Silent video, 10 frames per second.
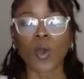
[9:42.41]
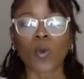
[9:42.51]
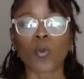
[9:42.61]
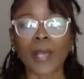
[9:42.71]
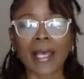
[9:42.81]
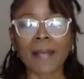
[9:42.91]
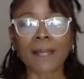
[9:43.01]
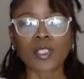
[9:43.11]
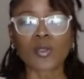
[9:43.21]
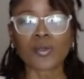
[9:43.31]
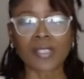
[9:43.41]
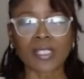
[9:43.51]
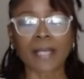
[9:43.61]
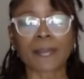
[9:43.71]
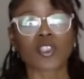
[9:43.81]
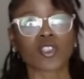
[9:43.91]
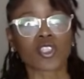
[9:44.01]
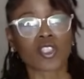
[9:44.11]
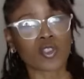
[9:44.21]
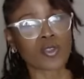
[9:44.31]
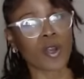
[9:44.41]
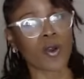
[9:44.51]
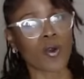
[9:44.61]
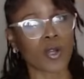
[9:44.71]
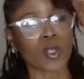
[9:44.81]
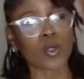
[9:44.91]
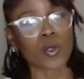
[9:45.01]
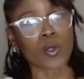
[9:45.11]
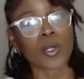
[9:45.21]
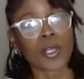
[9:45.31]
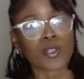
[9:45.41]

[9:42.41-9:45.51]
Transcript: web, news, and images, because you know, on Google,